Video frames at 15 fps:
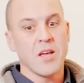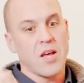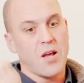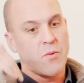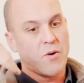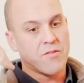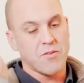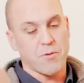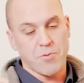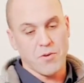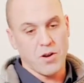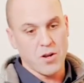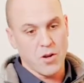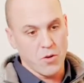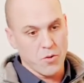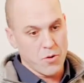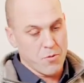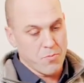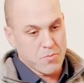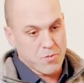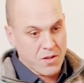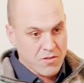and once they're
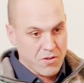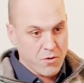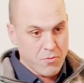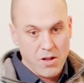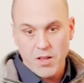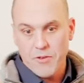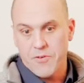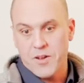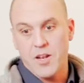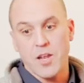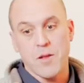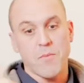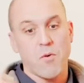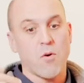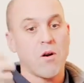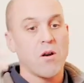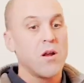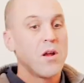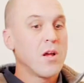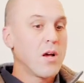considered relevant anymore.